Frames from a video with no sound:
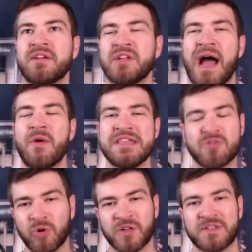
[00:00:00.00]
How
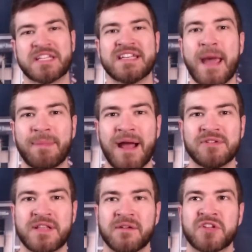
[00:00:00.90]
equal are the snap
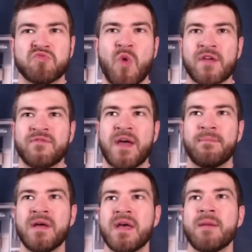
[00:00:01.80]
counts there? Does one of
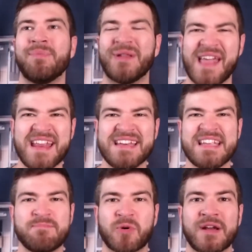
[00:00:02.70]
them play
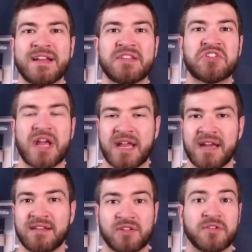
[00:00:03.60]
deeper into the second
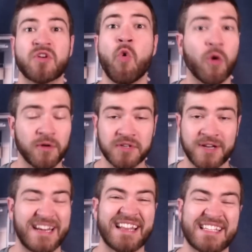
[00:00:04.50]
and third quarters, you
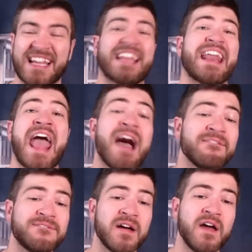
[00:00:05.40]
know, into the second
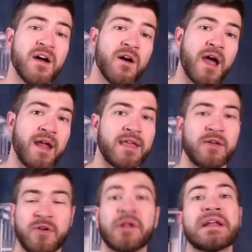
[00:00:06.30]
half?
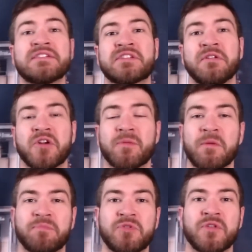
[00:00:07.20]
Does Khalil
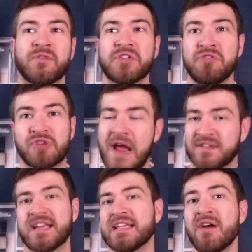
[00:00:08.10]
Herbert do the first two drives
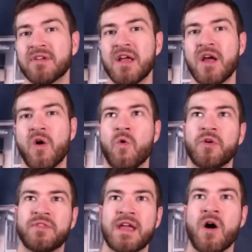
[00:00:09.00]
and he's out? Or do they